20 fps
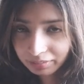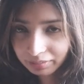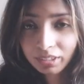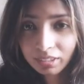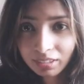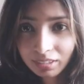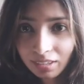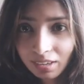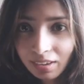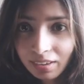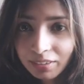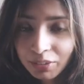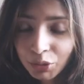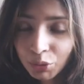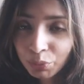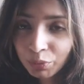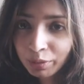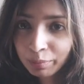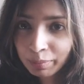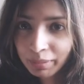Here
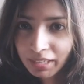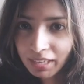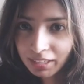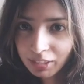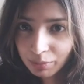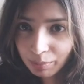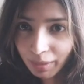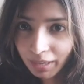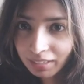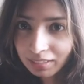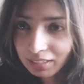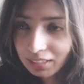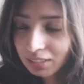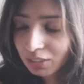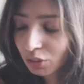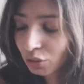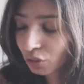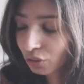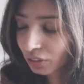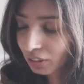you will be expected to